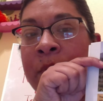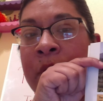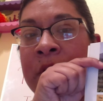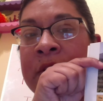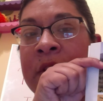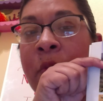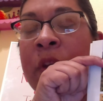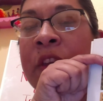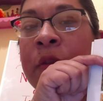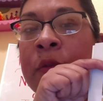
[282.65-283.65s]
books, we
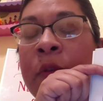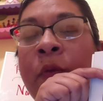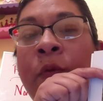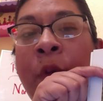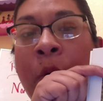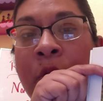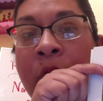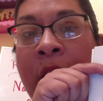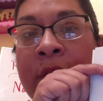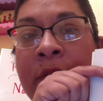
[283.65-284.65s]
use
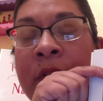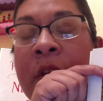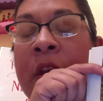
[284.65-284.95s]
photographs.